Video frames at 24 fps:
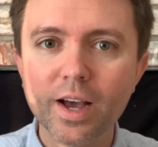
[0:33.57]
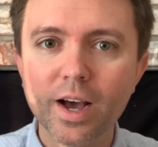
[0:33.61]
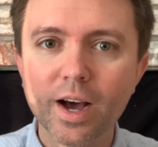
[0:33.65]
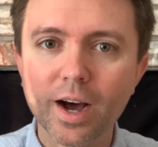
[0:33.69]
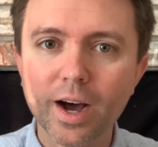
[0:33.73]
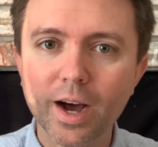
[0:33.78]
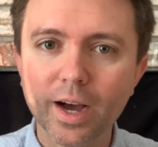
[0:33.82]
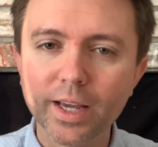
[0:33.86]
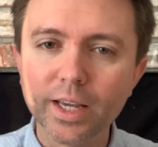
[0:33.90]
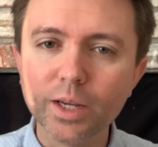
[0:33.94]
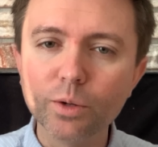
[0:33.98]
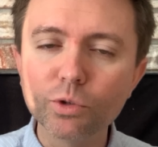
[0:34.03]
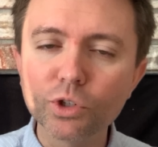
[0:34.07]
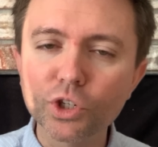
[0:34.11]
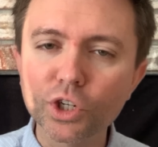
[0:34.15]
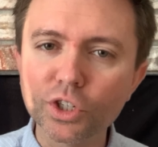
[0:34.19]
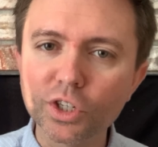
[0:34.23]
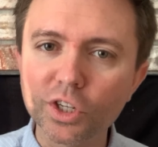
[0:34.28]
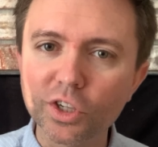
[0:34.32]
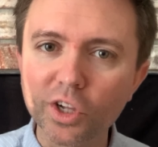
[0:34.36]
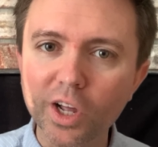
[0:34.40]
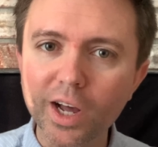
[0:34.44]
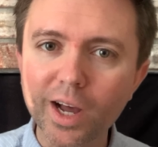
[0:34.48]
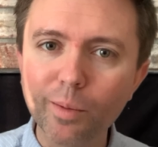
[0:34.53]
uh, he was just a
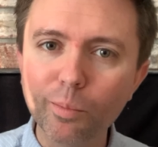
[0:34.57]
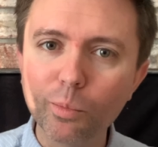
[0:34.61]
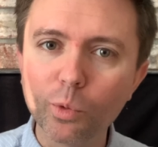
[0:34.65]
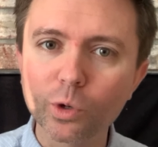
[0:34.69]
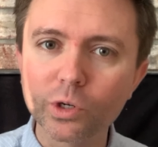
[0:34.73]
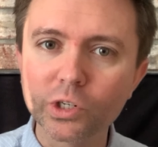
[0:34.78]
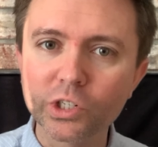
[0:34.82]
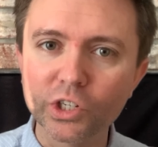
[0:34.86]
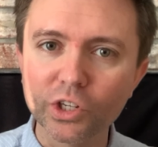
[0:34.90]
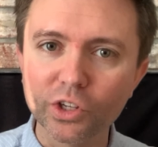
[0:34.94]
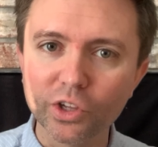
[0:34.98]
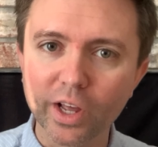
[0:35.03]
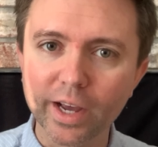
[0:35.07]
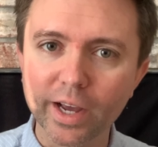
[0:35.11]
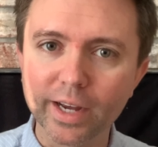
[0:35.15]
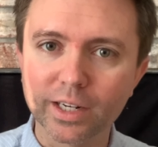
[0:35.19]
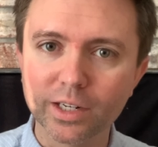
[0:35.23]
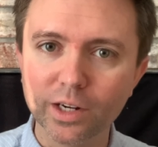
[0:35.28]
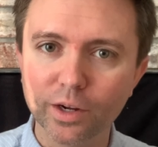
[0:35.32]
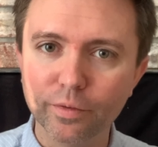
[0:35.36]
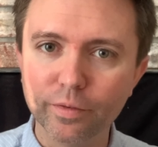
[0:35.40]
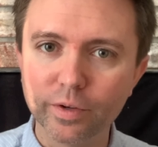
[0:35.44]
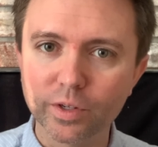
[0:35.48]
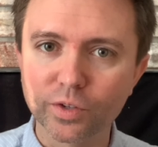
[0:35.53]
lot more
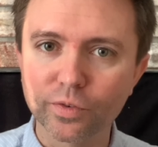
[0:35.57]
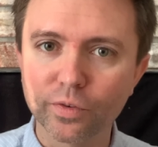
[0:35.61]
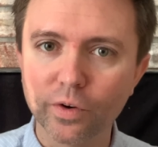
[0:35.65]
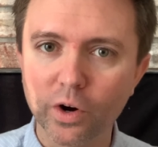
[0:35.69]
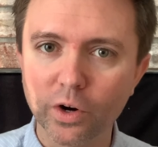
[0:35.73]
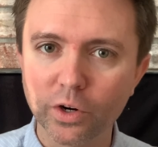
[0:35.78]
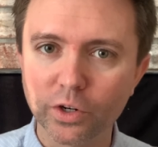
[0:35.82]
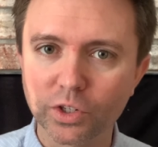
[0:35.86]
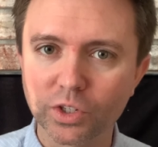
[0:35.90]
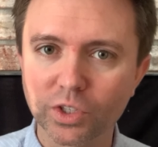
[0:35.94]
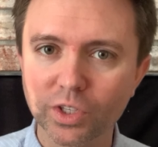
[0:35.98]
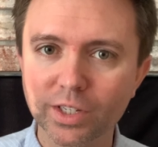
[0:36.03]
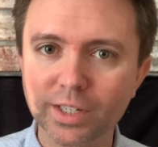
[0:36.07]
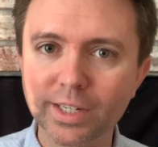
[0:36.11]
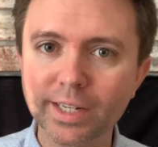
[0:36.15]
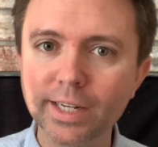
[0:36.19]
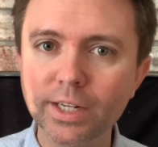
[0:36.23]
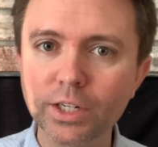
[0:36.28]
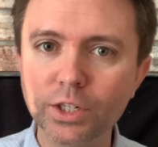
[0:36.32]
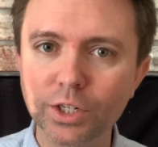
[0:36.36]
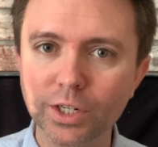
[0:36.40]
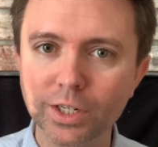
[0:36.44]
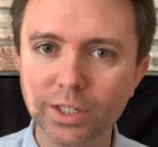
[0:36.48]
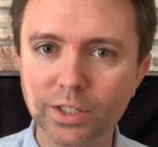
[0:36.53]
selective as far as the
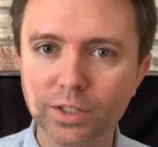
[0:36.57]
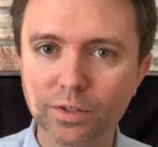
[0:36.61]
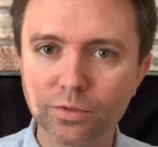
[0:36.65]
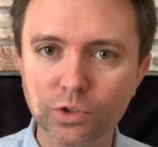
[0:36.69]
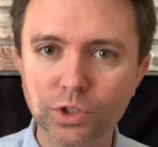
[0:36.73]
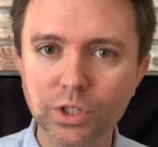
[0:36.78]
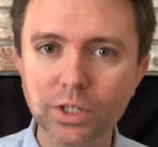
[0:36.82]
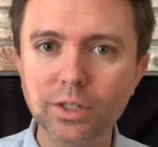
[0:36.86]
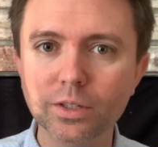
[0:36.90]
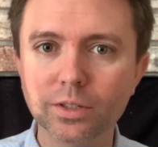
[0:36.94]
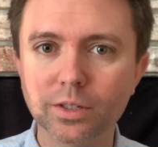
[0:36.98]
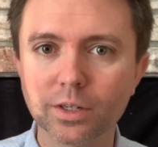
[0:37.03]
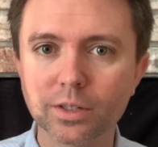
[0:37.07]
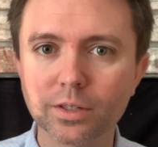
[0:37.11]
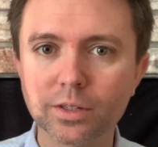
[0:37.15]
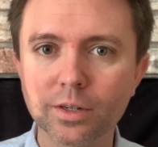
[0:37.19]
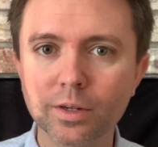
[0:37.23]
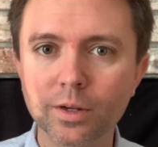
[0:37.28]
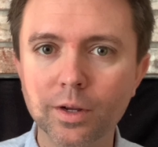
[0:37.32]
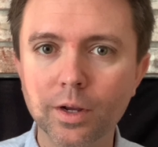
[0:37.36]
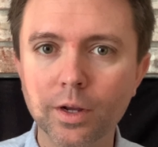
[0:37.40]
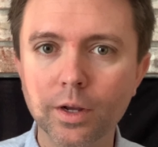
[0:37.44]
teachings of Jesus.